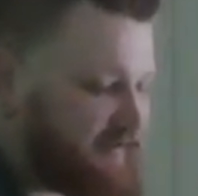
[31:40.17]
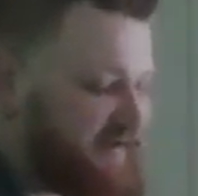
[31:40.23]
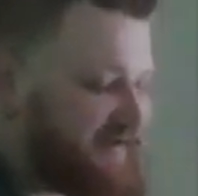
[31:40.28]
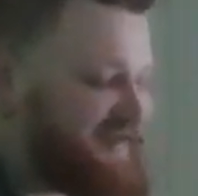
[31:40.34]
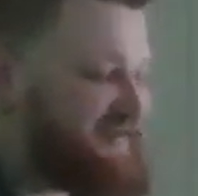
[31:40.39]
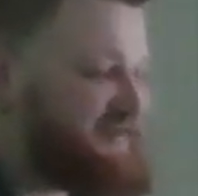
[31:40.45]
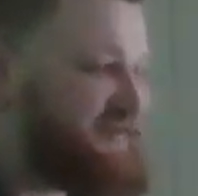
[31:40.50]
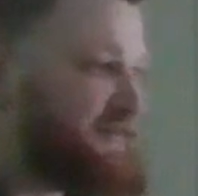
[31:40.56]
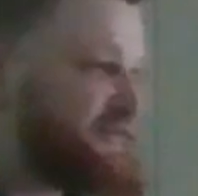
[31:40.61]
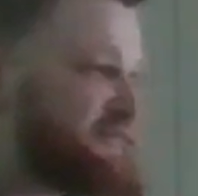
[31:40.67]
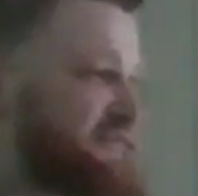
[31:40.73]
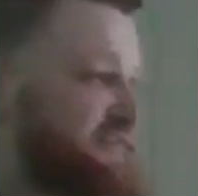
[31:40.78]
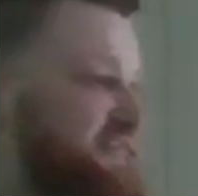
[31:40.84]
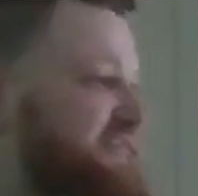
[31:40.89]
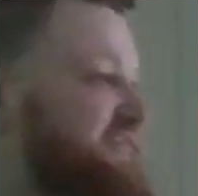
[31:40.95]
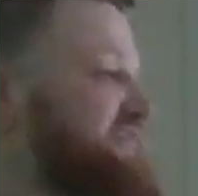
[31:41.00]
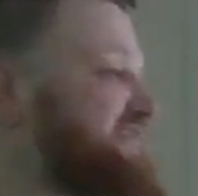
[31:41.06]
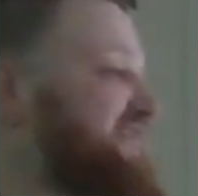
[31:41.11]
like
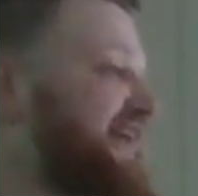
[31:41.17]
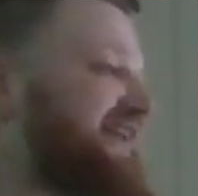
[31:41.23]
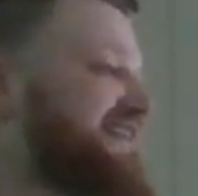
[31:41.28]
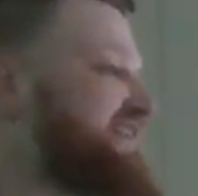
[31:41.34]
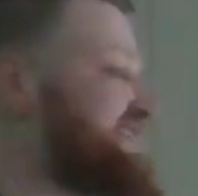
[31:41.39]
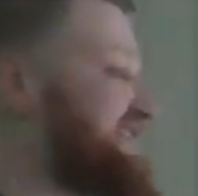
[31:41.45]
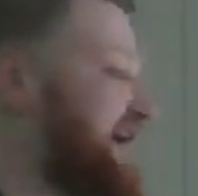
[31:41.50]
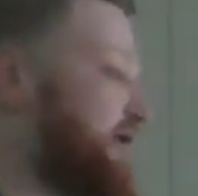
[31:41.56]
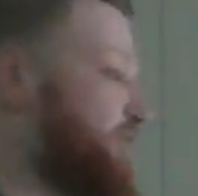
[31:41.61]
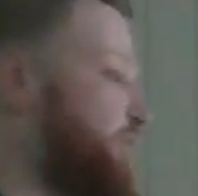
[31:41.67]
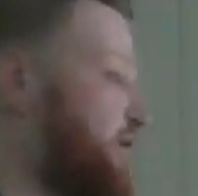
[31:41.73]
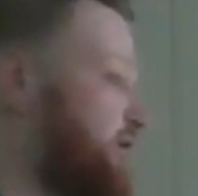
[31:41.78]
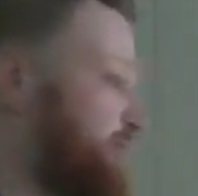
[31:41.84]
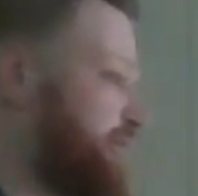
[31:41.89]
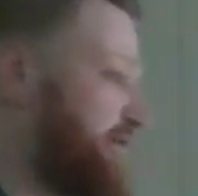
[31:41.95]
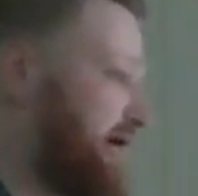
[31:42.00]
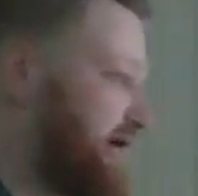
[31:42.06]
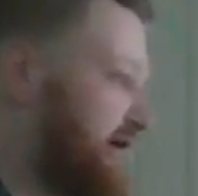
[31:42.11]
this. This is not the exact way
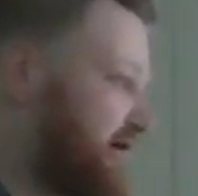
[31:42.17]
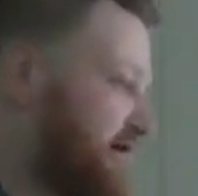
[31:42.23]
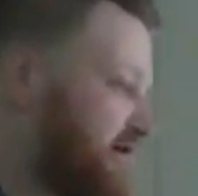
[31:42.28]
to pray.